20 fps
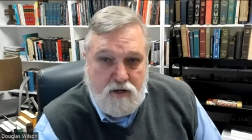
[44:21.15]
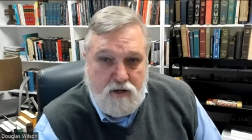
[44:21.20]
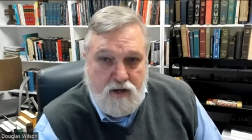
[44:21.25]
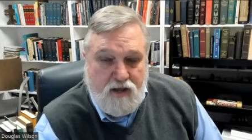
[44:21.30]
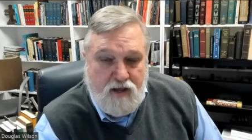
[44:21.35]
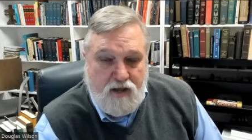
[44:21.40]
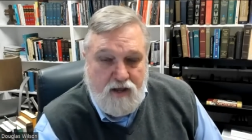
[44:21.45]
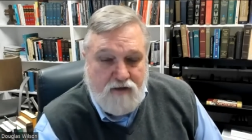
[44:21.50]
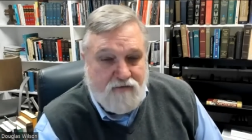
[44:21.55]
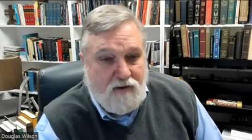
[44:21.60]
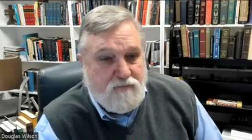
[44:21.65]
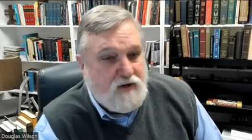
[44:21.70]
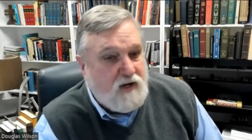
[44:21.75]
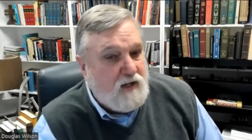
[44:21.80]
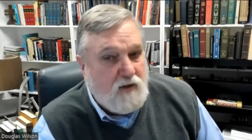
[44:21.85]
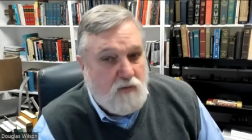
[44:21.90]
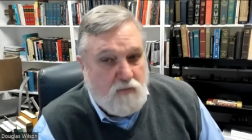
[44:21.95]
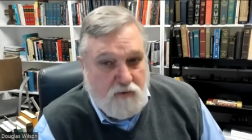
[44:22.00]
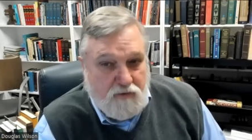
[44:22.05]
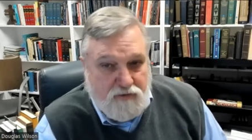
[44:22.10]
If I'm
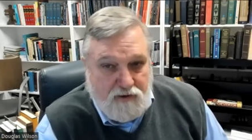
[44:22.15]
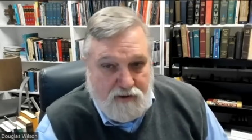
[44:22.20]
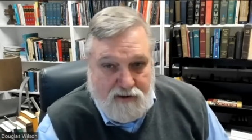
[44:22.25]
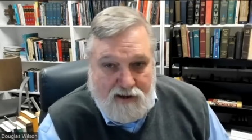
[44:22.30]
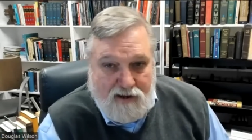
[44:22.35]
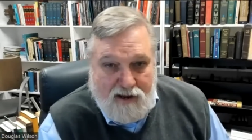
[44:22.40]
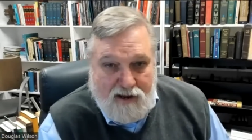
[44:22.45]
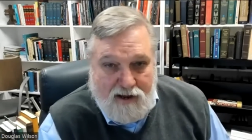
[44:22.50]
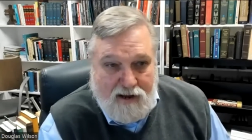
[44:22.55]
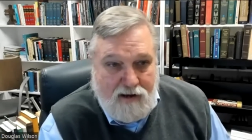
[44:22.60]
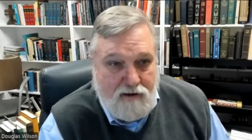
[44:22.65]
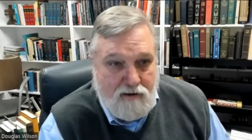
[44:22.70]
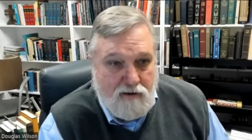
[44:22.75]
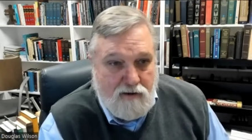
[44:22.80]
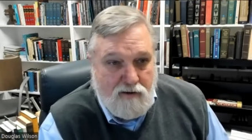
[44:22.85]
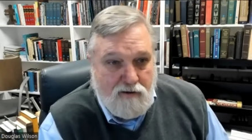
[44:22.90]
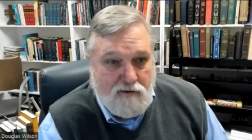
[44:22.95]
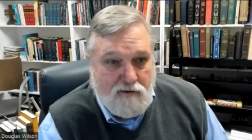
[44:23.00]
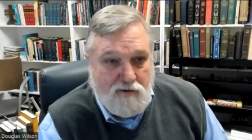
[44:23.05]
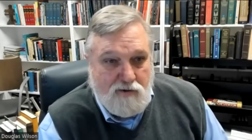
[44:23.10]
dealing with a guy
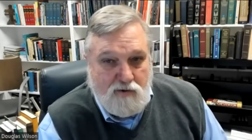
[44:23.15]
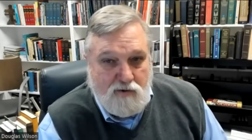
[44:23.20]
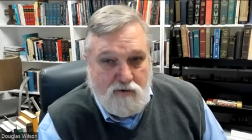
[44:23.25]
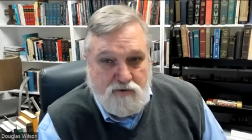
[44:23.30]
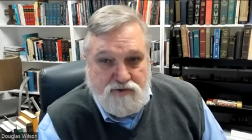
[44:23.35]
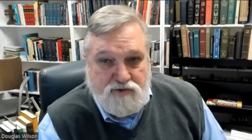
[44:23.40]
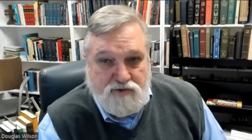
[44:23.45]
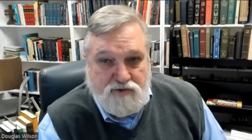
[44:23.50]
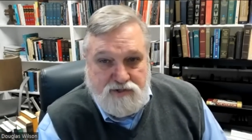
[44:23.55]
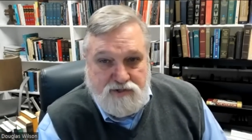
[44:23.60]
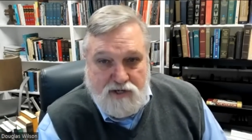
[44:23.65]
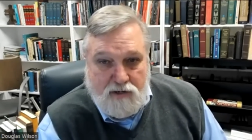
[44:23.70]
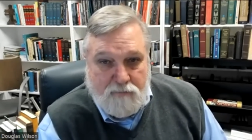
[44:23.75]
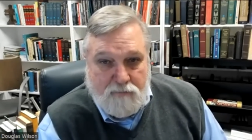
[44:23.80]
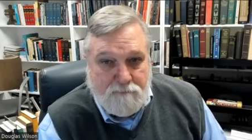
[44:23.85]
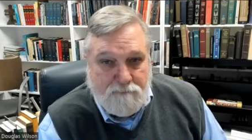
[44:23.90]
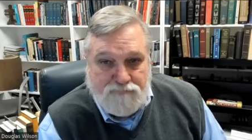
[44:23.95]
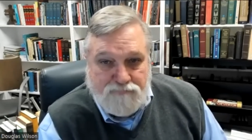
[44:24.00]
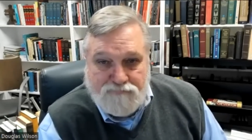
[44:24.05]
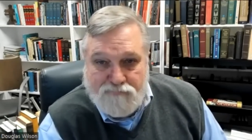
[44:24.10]
who's um,
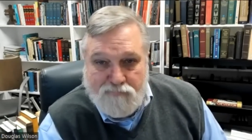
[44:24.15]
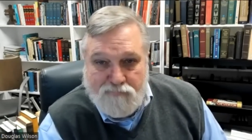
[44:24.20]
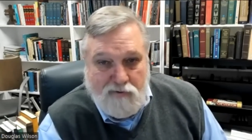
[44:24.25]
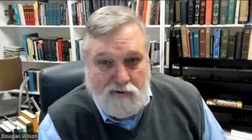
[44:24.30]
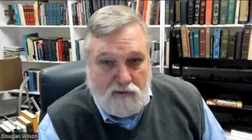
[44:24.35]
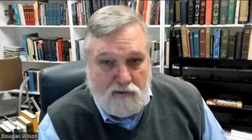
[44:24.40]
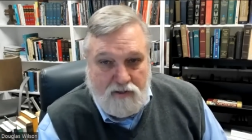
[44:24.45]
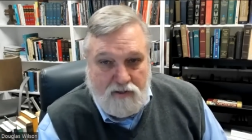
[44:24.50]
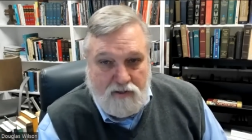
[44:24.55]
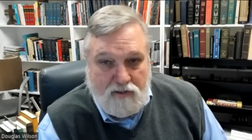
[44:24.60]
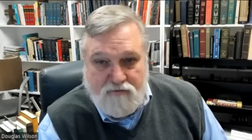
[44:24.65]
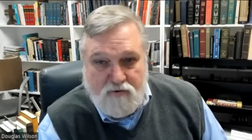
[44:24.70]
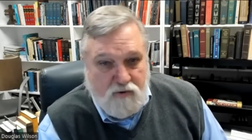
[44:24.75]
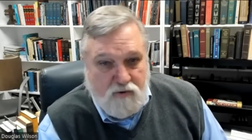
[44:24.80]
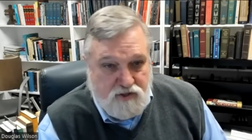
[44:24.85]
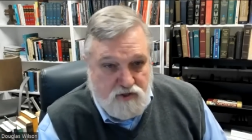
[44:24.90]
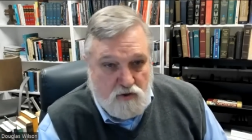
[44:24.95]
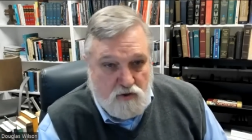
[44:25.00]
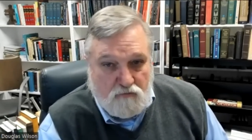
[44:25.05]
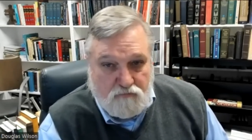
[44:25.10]
living with his
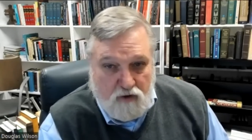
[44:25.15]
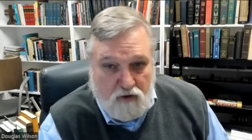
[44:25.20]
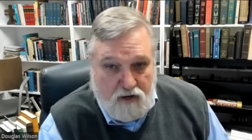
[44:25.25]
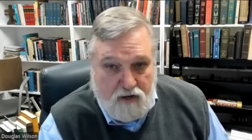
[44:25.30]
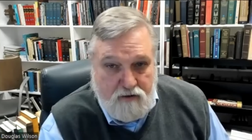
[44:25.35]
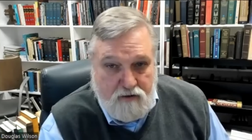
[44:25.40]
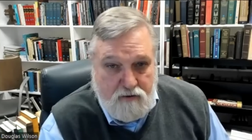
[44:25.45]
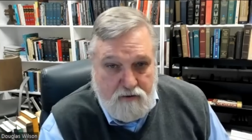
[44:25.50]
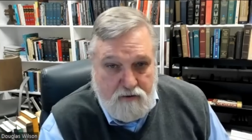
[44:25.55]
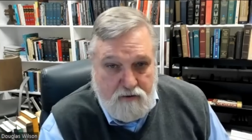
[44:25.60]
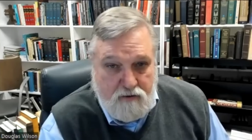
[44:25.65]
girlfriend,